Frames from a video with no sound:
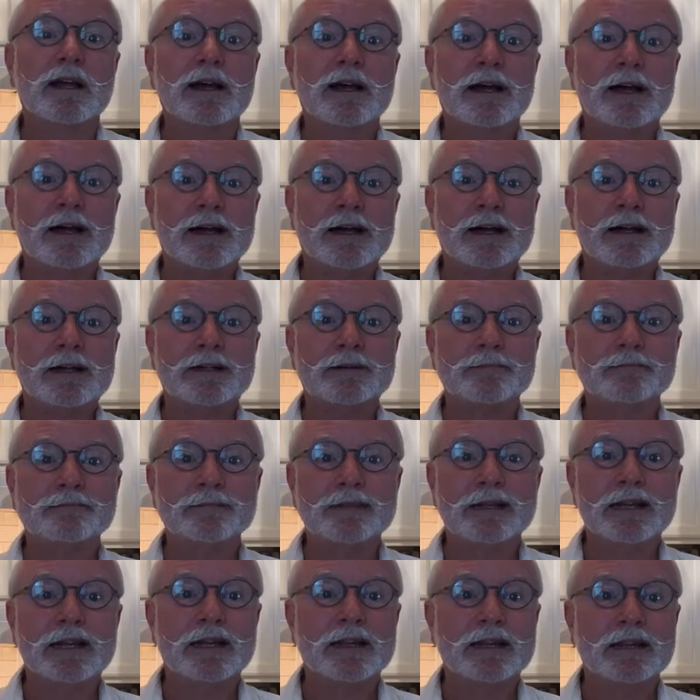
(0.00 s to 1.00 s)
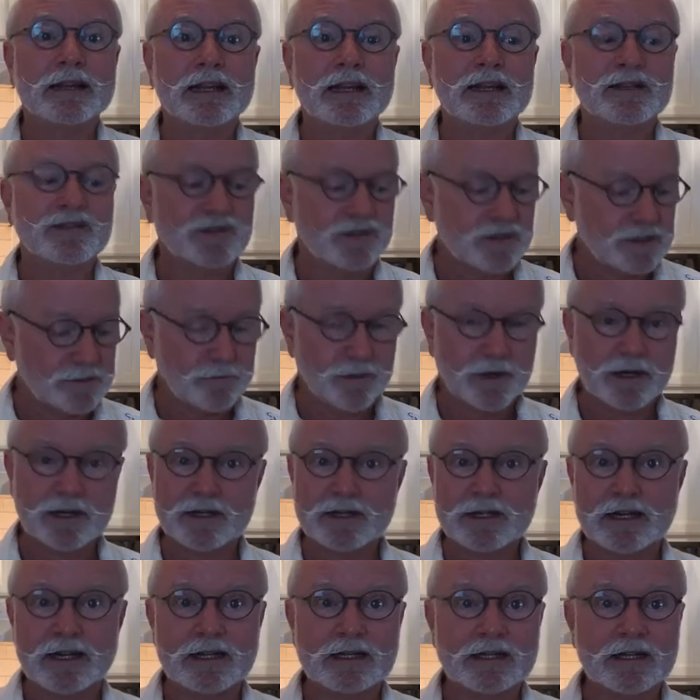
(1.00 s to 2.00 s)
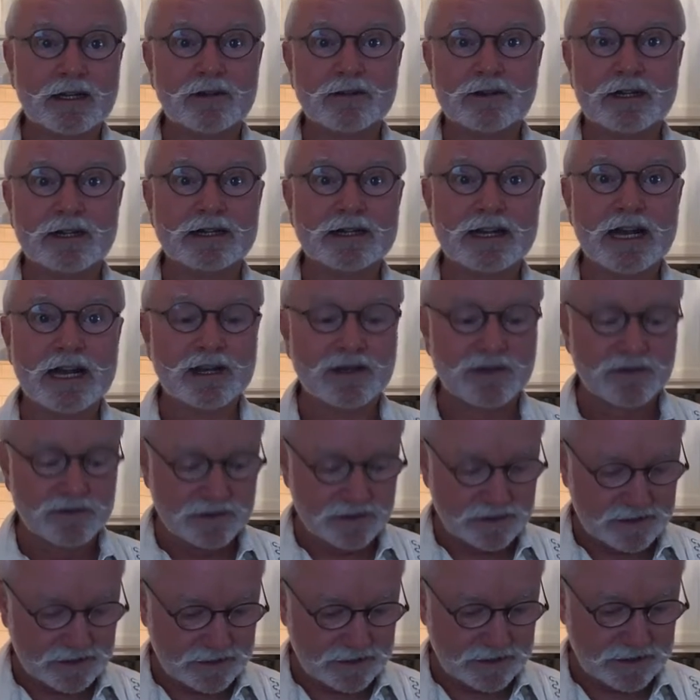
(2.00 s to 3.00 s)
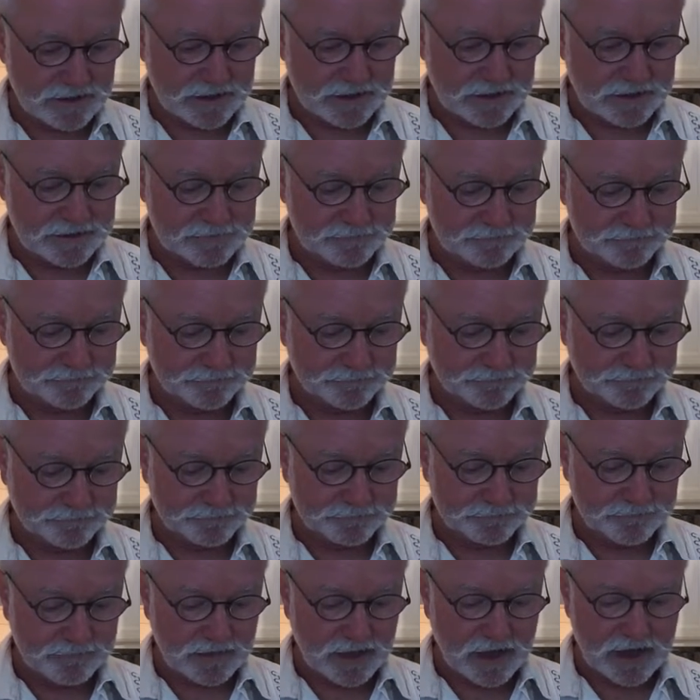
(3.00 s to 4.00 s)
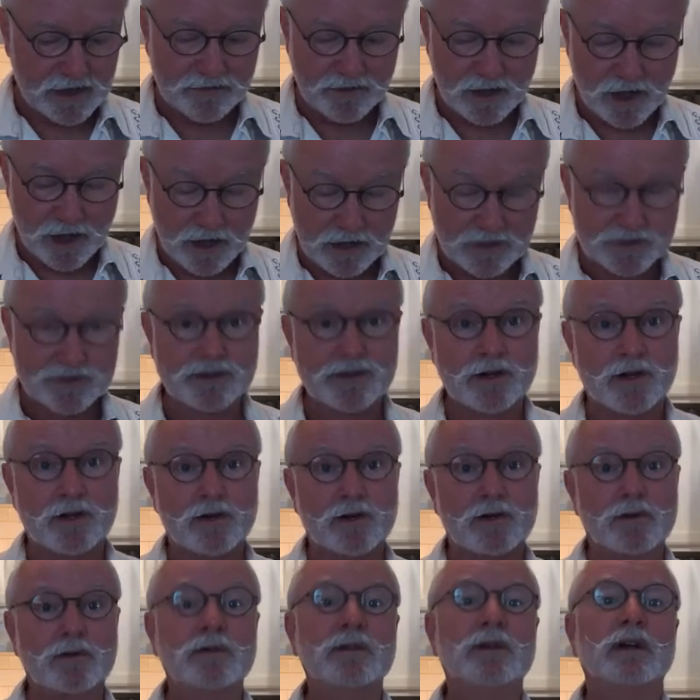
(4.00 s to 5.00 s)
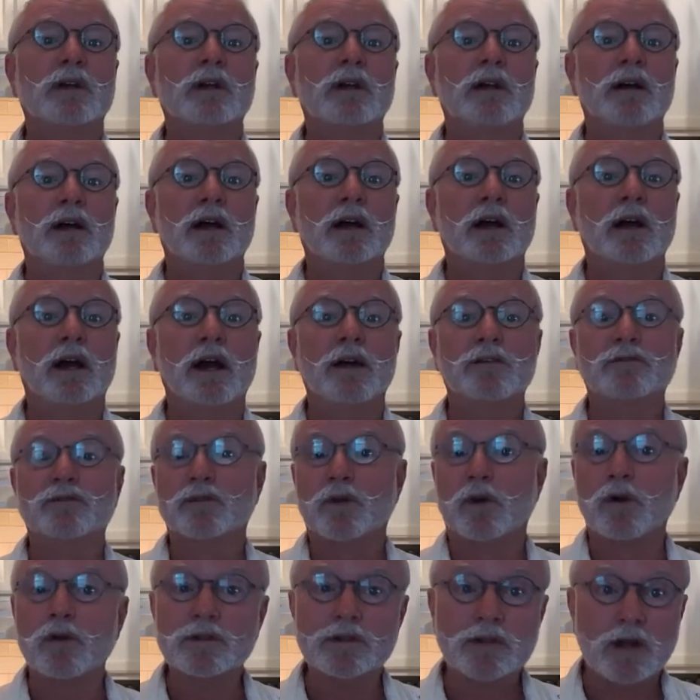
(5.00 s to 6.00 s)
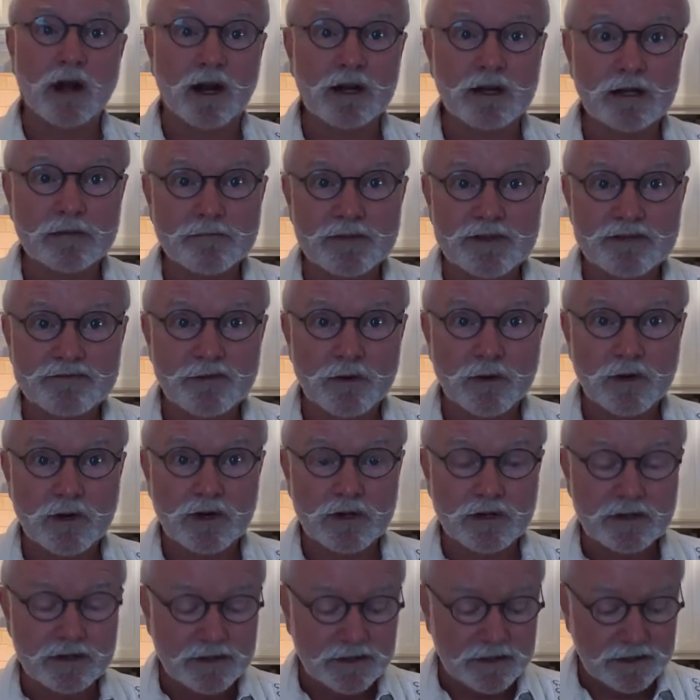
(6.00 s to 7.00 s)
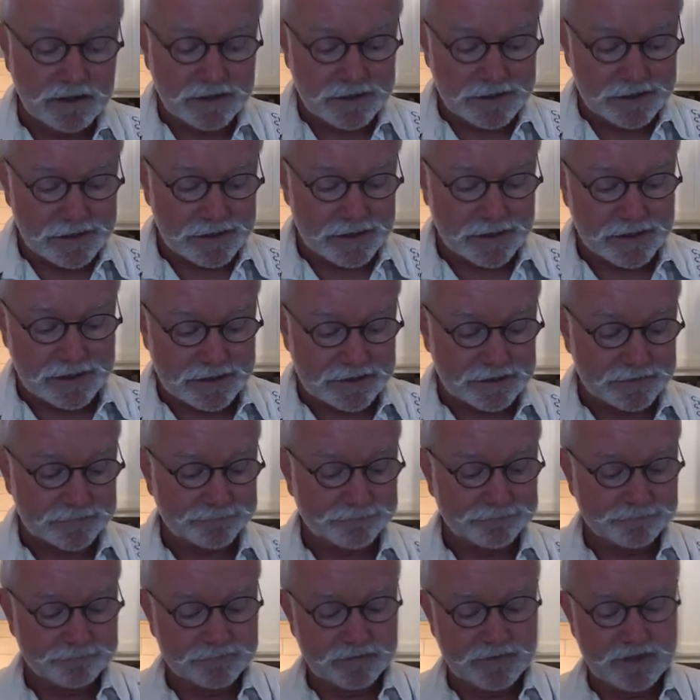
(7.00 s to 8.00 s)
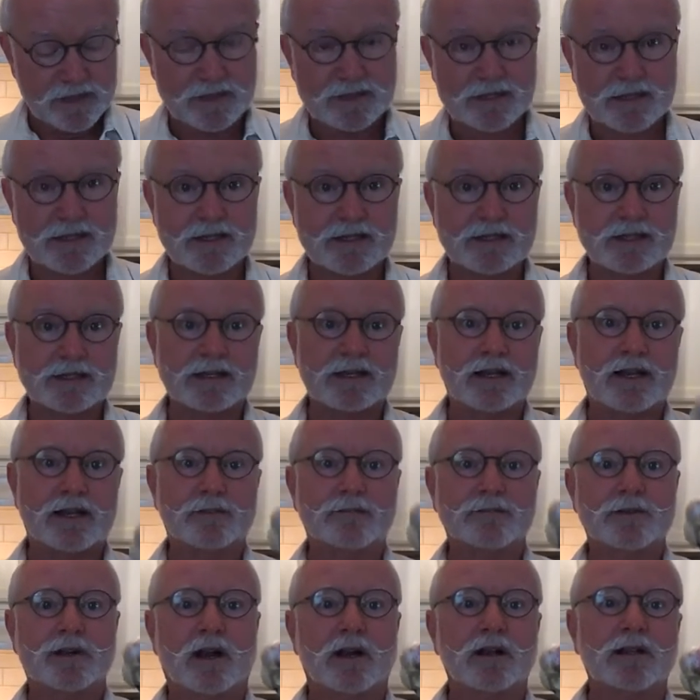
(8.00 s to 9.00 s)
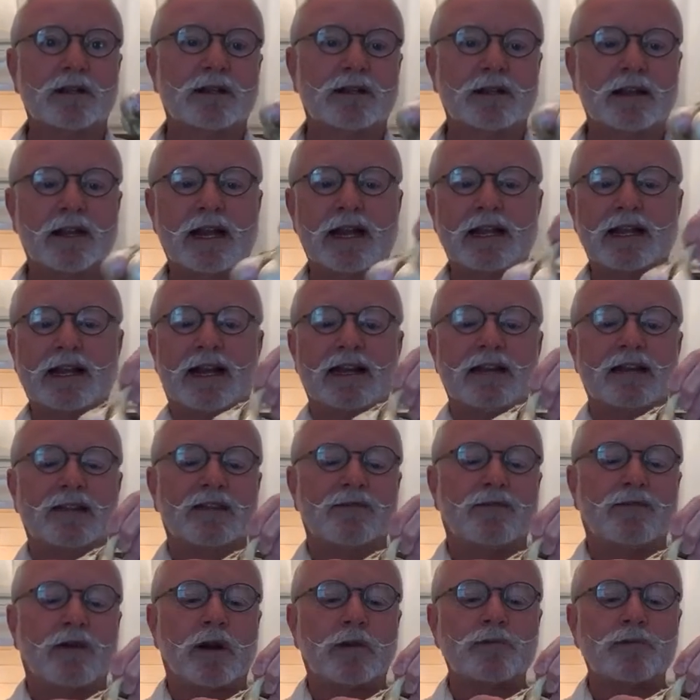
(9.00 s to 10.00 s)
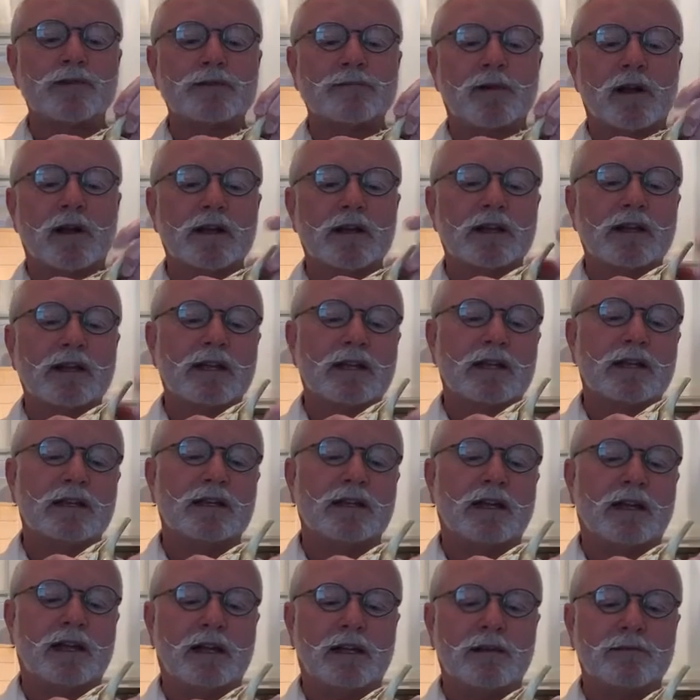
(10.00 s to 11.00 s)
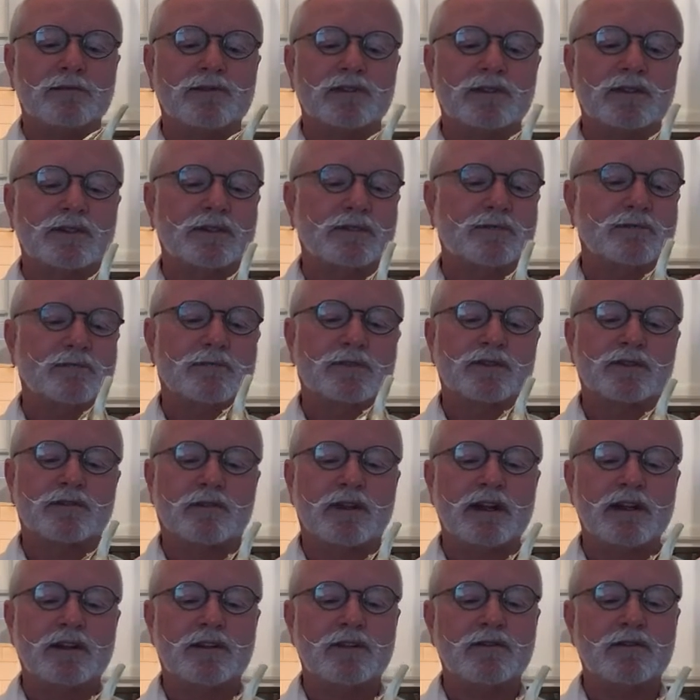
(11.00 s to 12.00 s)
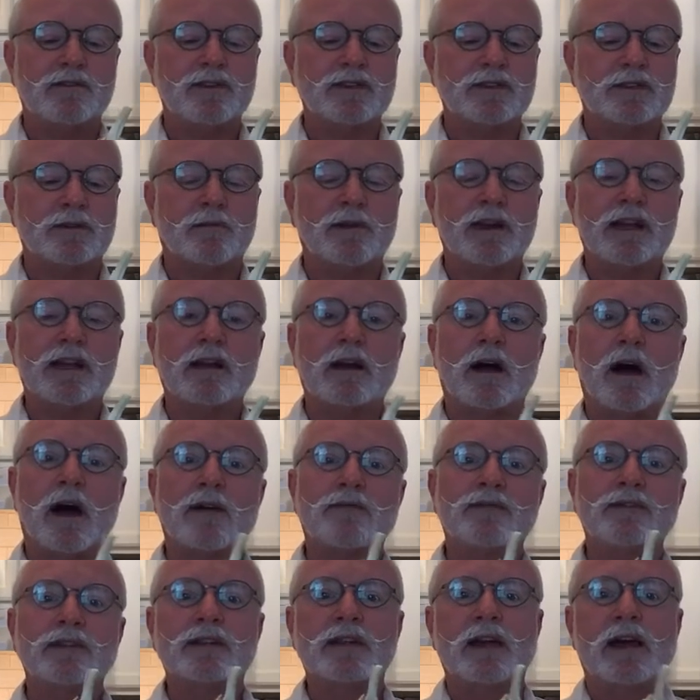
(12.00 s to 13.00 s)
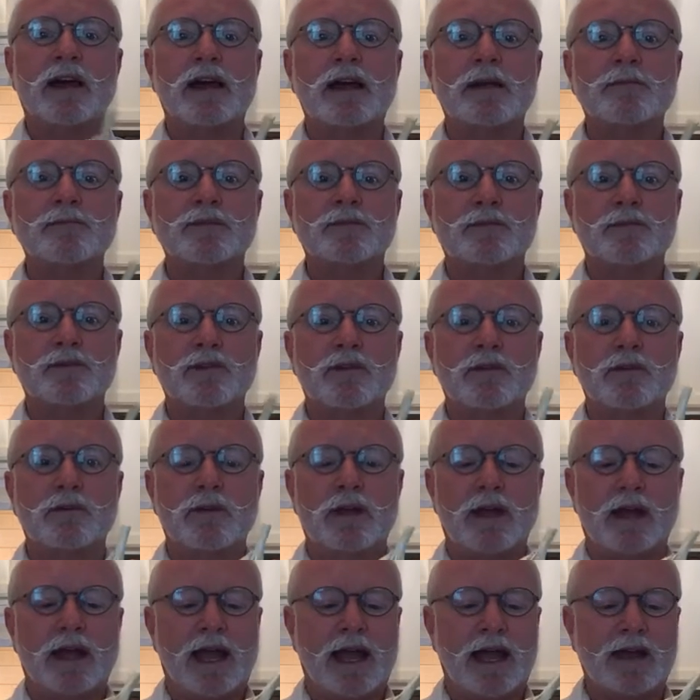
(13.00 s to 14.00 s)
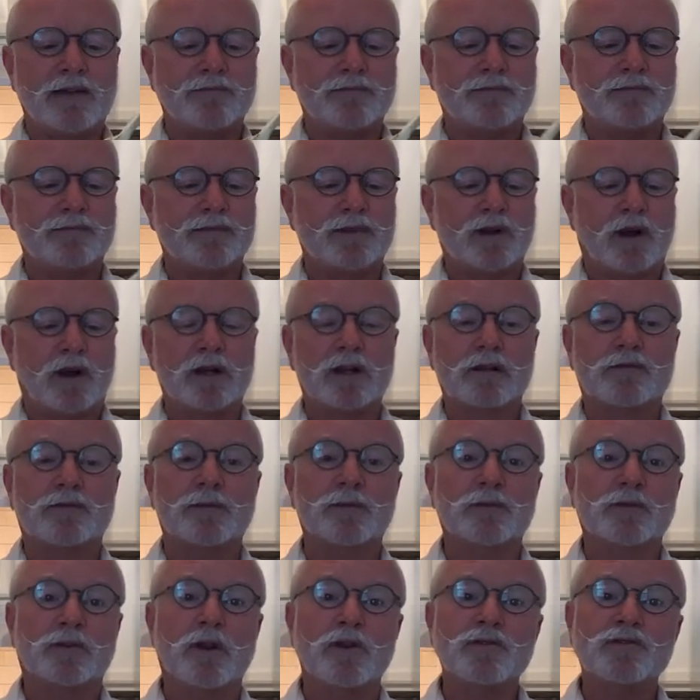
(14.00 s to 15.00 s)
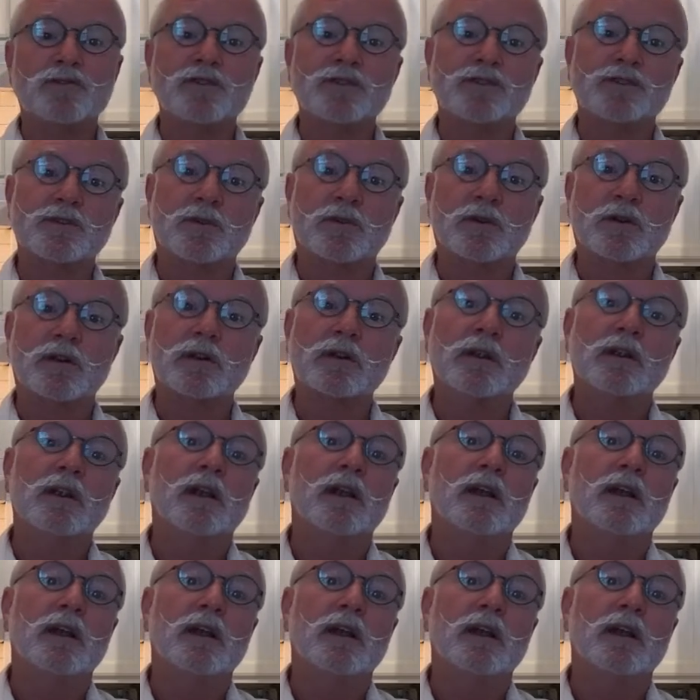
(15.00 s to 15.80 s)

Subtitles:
and then just put it in little containers. I also have grown garlic before. This is garlic that I got at the farmer's market. Just was doing some reading. Oftentimes when you have garlic from the grocery store,